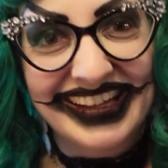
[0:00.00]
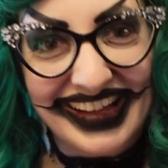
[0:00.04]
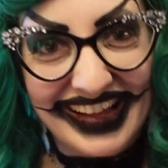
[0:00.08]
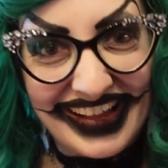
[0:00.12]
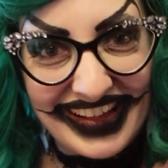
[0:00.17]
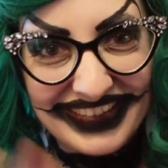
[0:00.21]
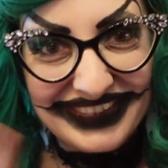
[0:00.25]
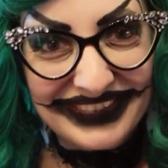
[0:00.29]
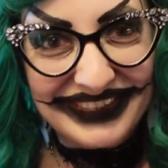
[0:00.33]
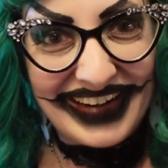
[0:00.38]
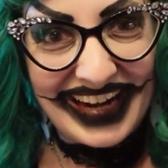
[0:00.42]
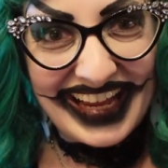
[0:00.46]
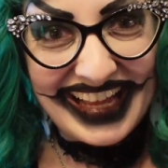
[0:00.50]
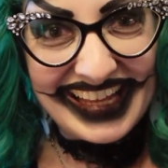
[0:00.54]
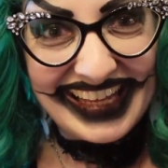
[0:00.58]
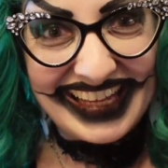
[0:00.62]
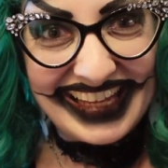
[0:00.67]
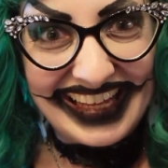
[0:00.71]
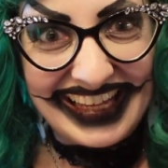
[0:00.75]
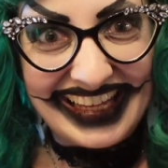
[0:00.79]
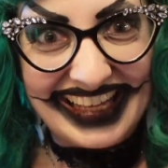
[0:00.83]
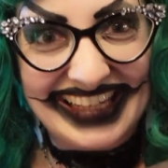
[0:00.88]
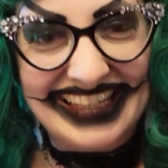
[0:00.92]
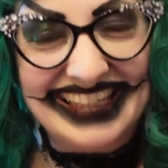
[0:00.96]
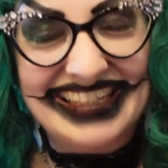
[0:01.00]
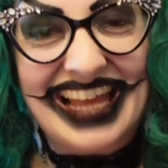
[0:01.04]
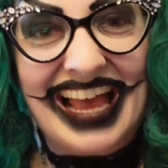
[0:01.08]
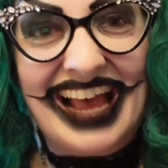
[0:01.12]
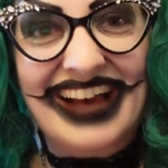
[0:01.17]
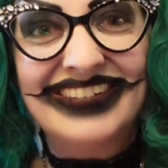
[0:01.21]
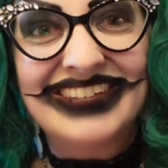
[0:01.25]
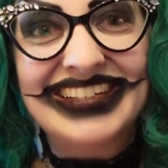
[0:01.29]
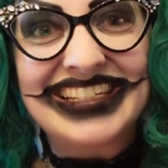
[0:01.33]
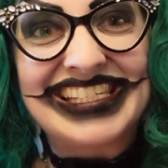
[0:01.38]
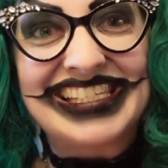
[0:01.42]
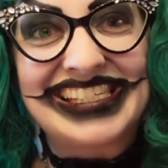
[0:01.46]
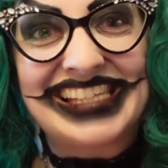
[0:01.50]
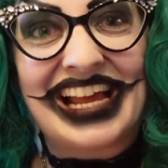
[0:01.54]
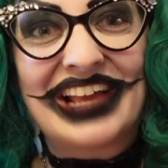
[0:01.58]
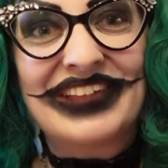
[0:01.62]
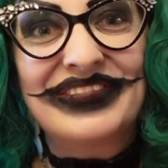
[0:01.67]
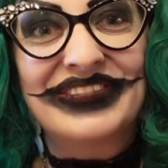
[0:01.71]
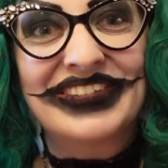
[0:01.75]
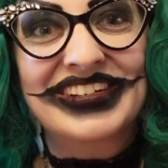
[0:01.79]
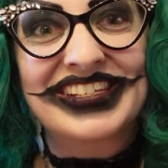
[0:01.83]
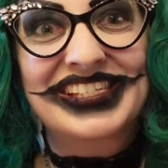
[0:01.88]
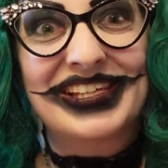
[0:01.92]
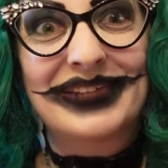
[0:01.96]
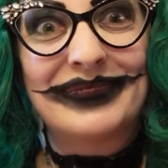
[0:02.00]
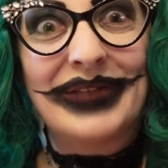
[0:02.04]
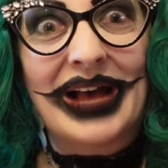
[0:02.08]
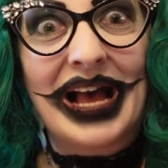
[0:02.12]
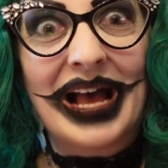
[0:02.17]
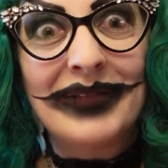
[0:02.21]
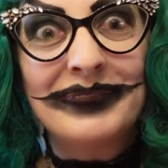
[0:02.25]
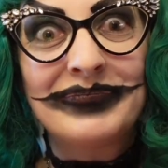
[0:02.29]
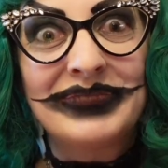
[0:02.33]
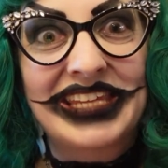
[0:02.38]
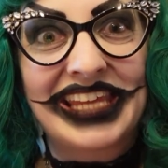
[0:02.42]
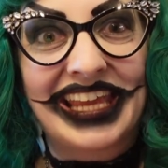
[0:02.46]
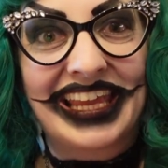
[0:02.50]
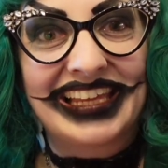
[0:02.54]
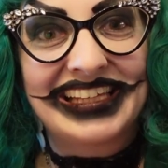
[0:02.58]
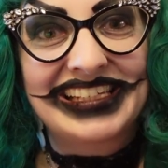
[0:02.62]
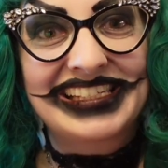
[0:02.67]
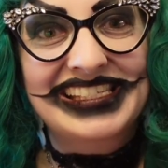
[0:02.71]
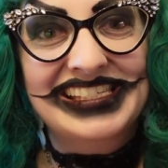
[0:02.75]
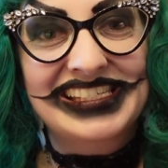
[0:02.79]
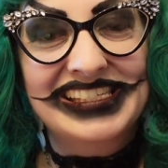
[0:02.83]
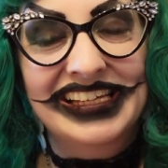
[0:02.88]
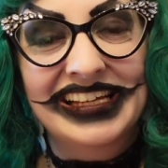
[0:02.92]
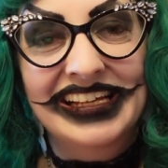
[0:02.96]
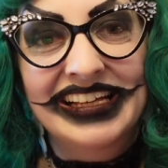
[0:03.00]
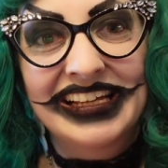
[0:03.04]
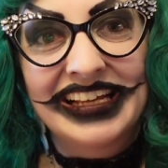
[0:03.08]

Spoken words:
All right, and now it's time for some updates.